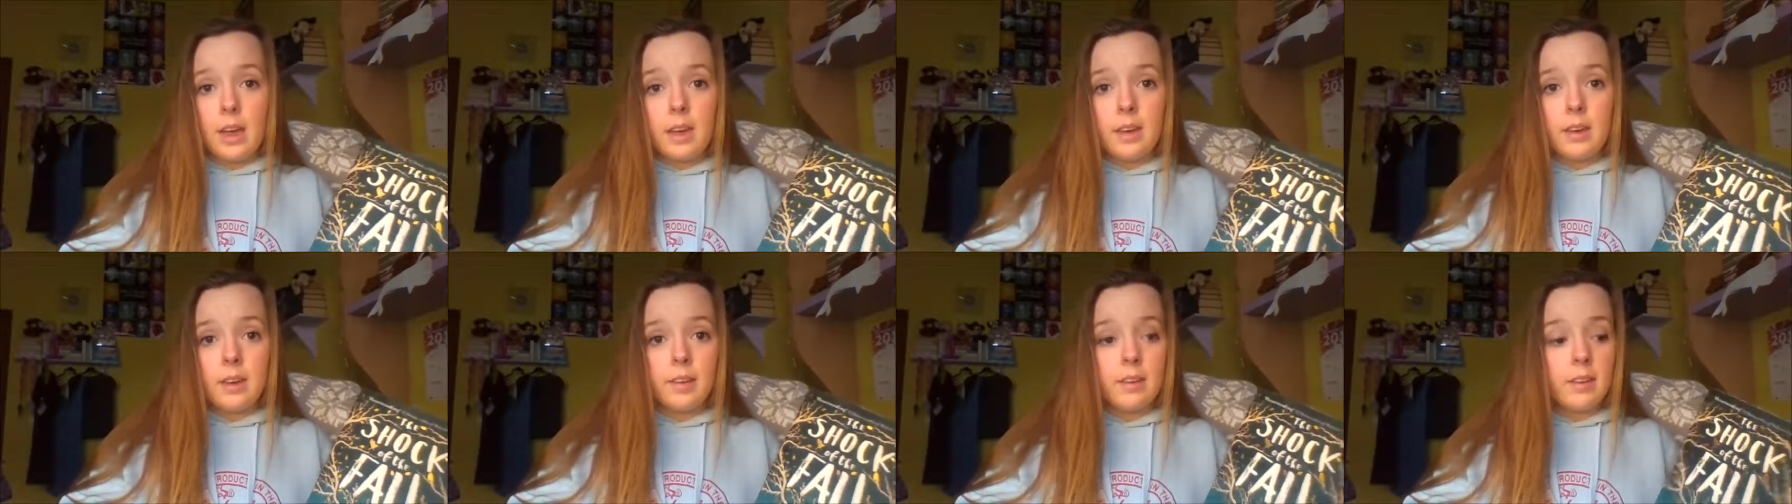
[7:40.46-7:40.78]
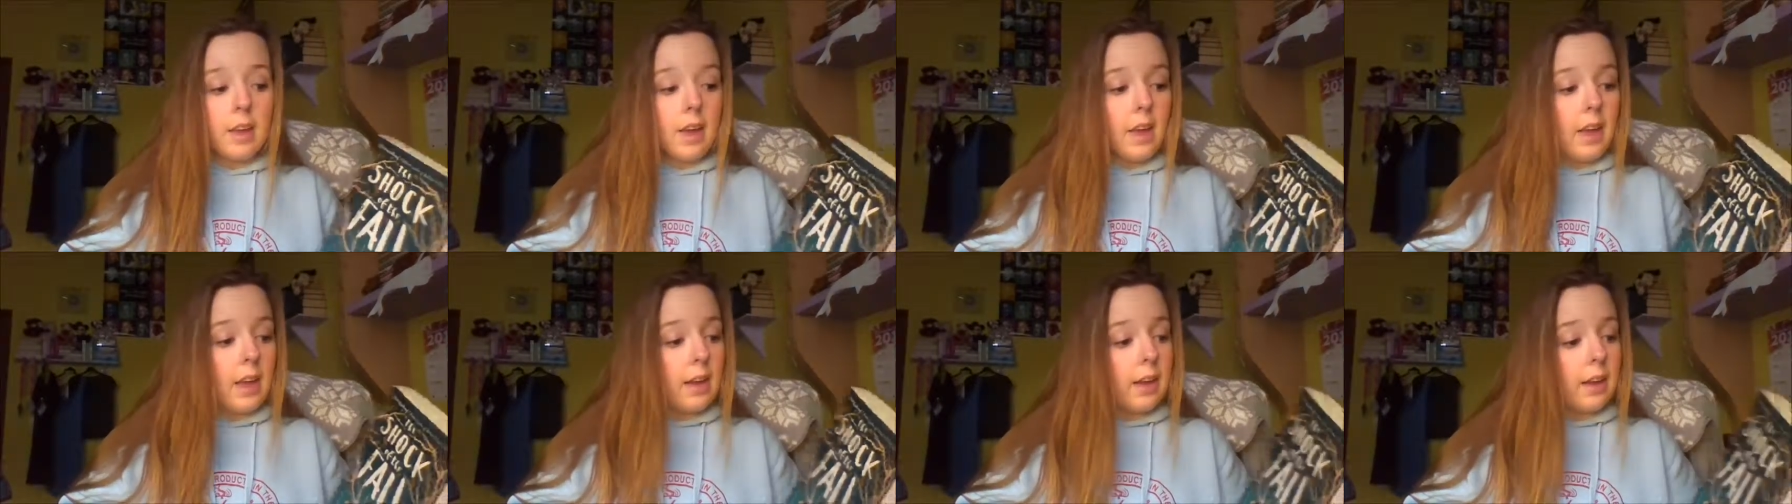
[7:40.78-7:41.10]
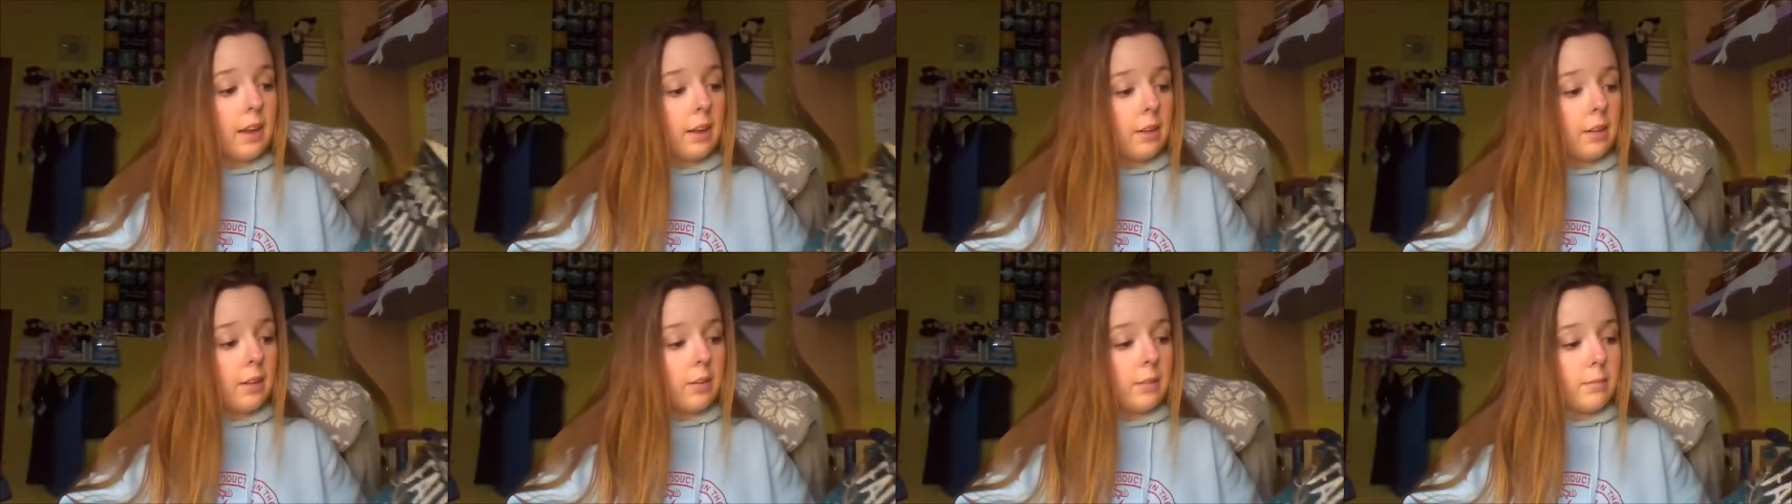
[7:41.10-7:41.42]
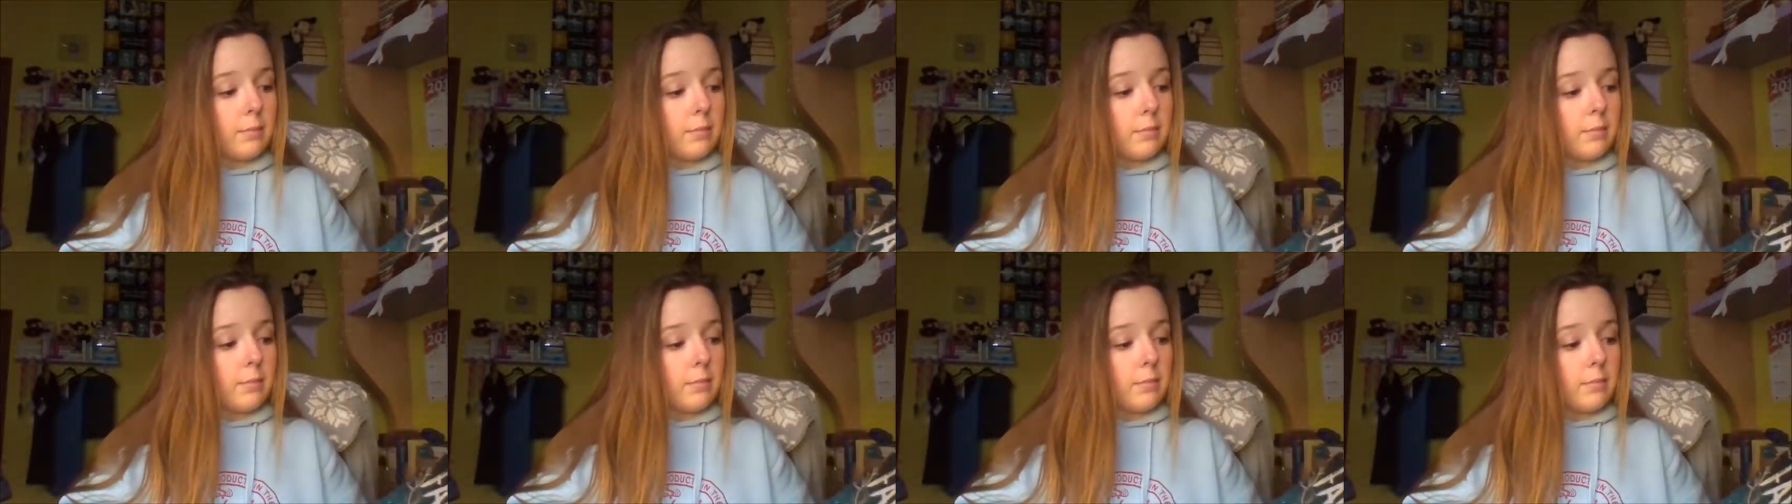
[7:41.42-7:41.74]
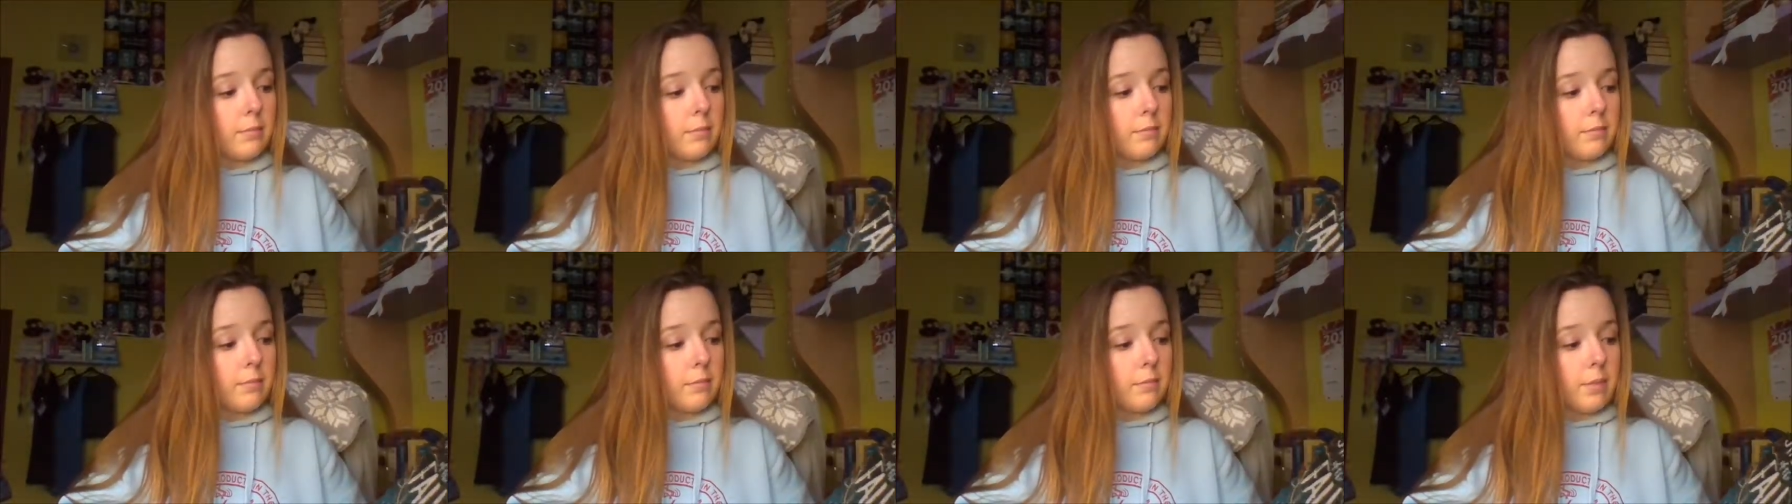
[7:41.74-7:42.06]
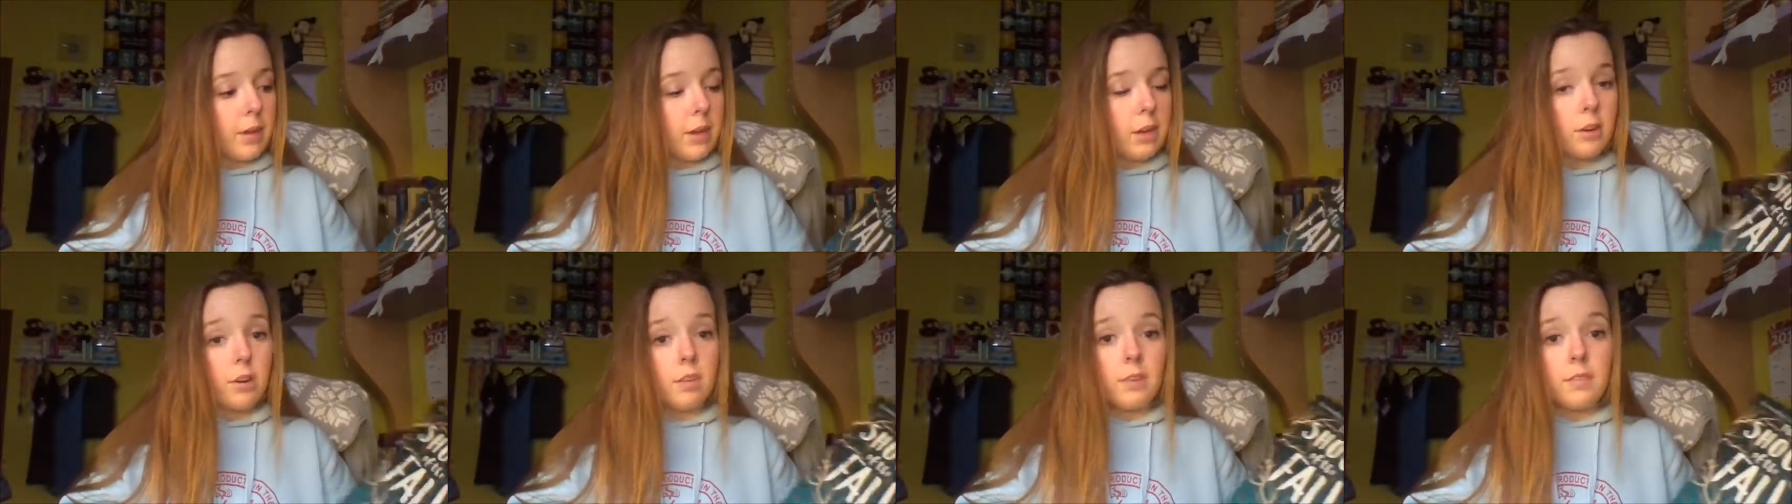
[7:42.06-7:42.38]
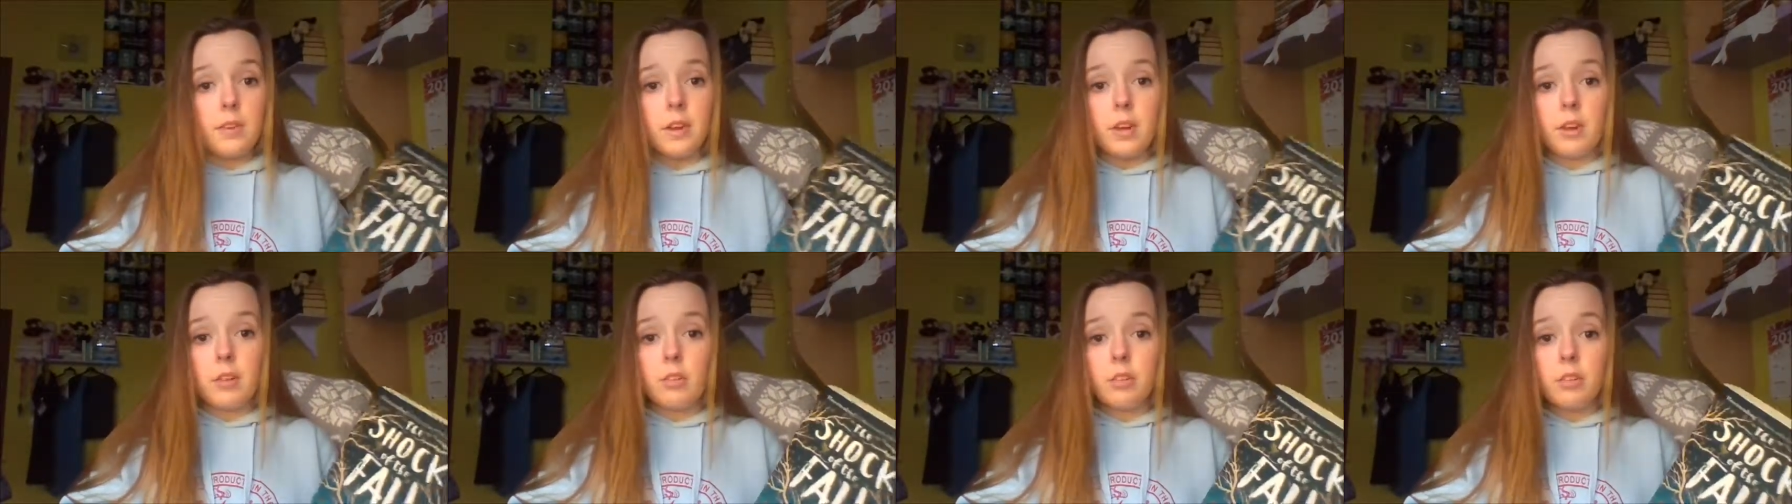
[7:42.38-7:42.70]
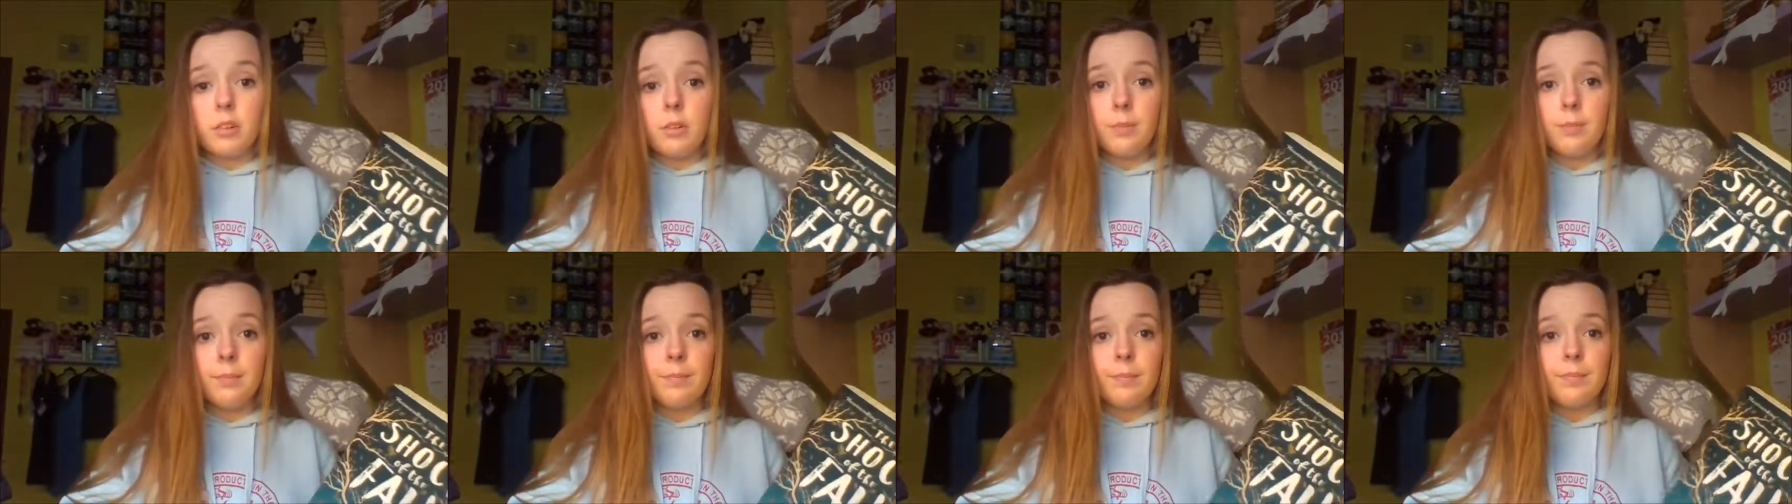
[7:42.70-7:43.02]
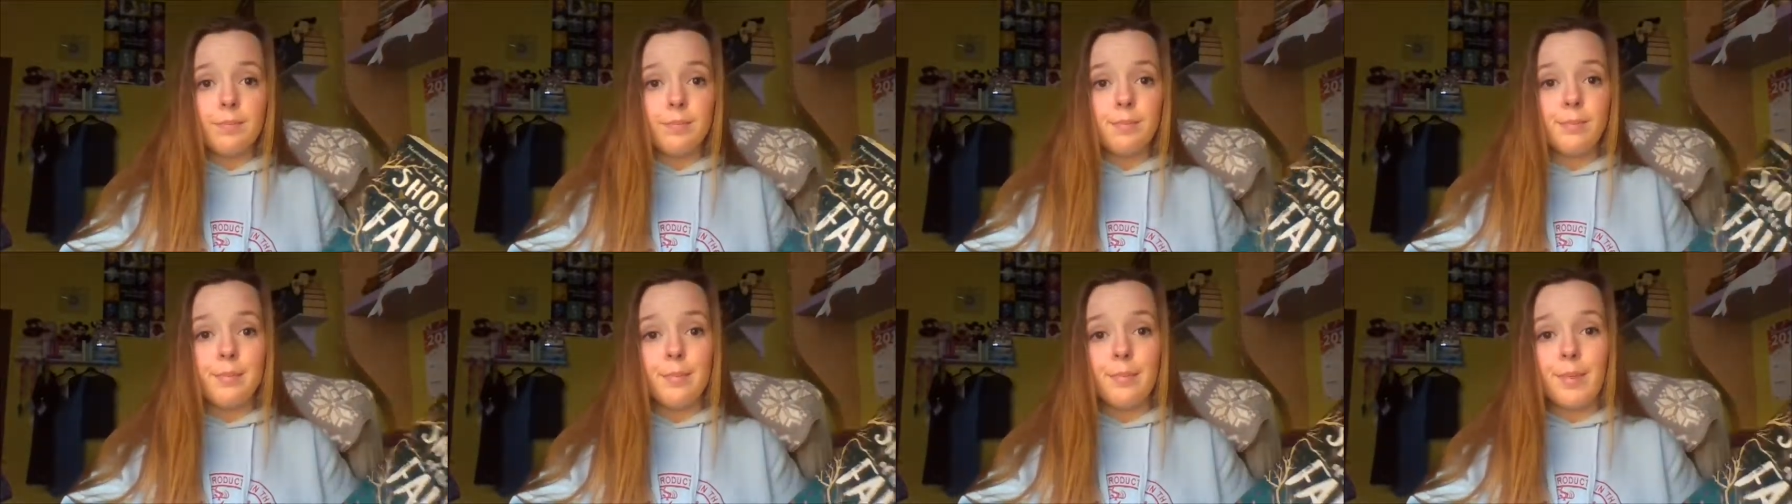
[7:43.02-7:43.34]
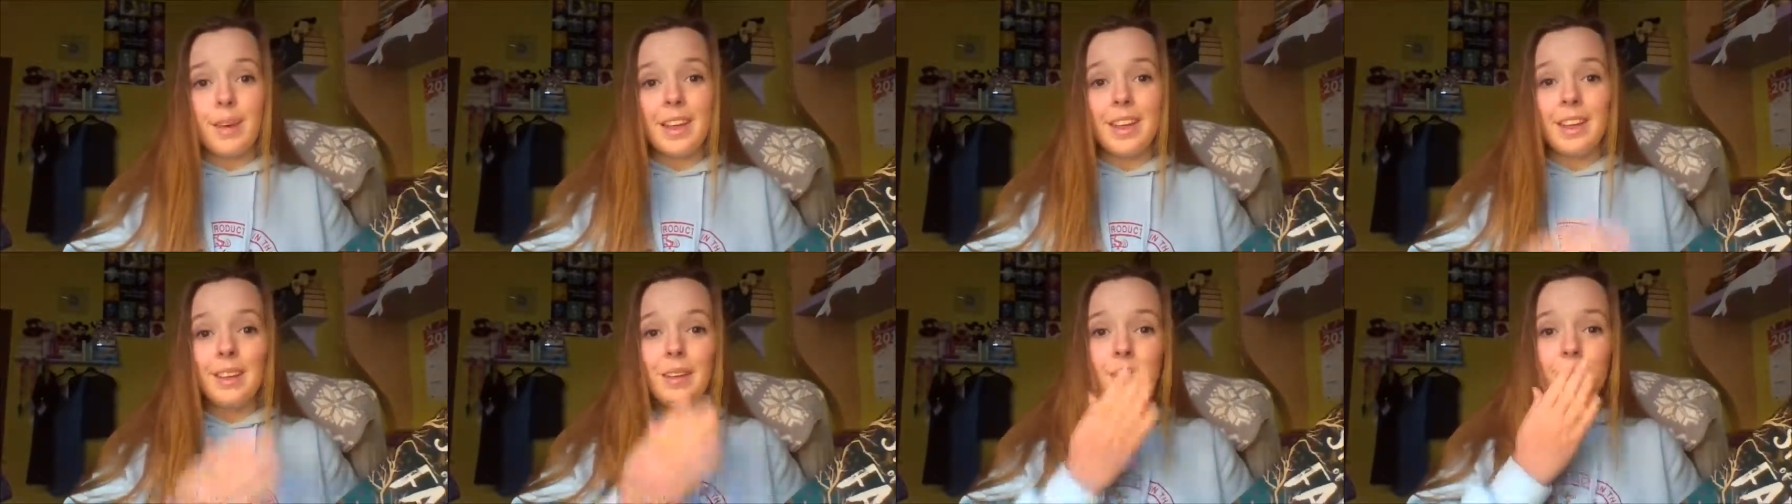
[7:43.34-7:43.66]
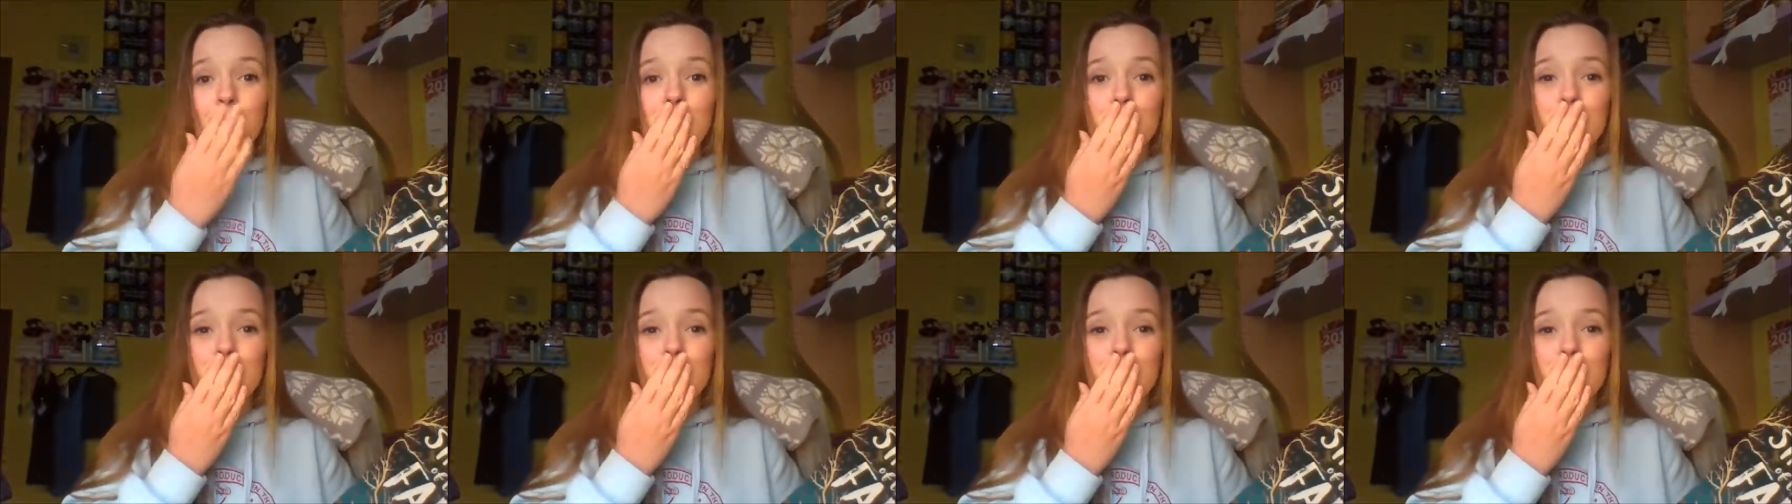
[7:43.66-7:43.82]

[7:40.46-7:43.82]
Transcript: And I'll make another video soon. Bye!